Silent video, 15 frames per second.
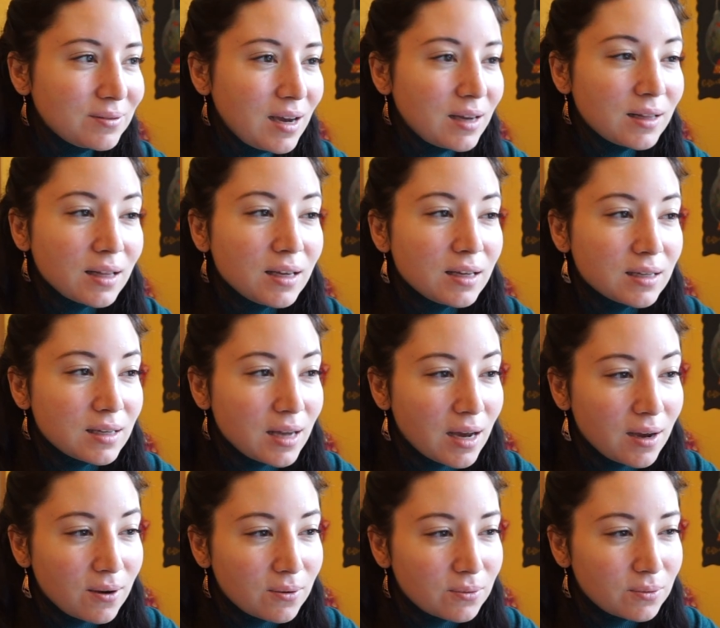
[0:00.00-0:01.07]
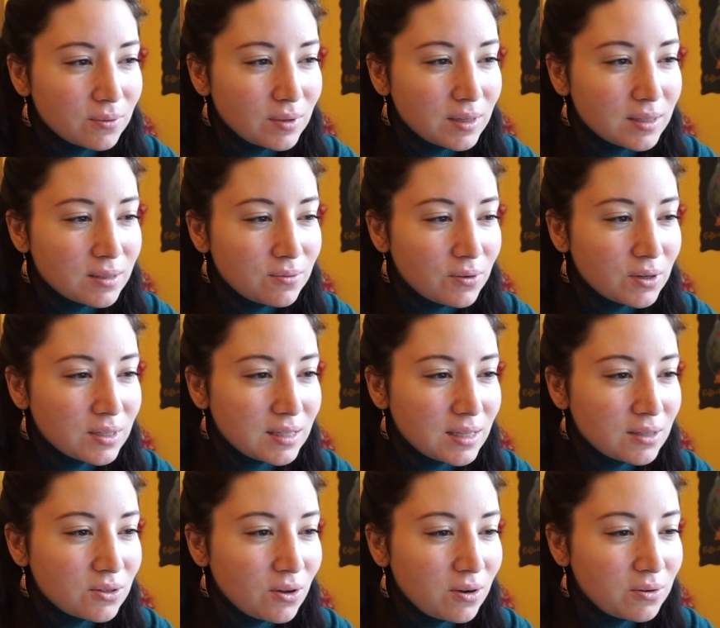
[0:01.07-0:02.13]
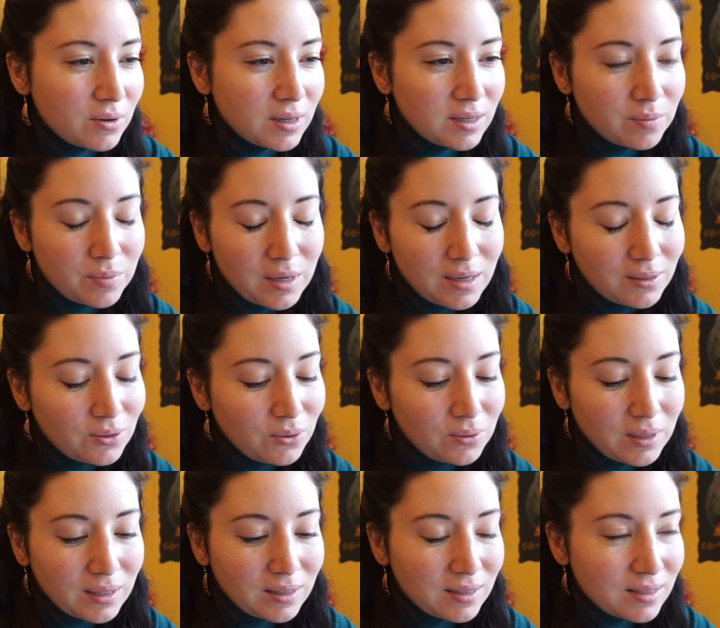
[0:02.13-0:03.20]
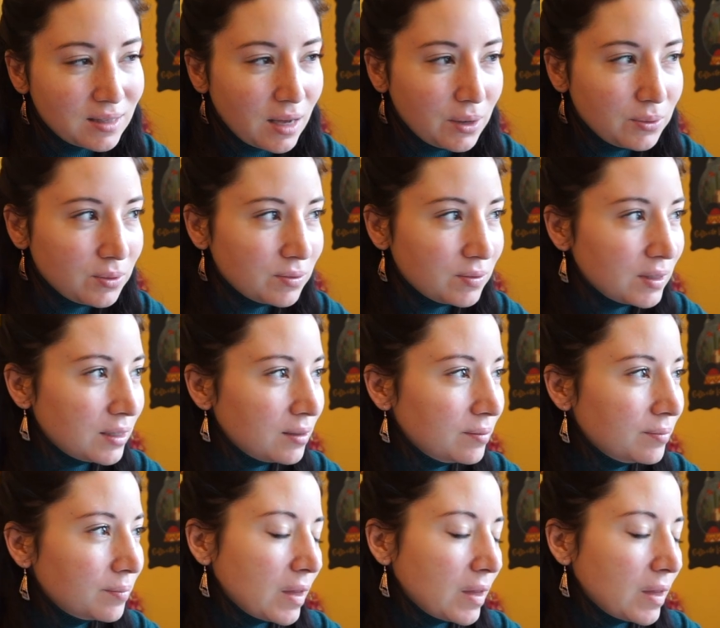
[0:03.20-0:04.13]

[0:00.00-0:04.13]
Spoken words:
I like it now as far as like songwriting, but I don't like the sound of it.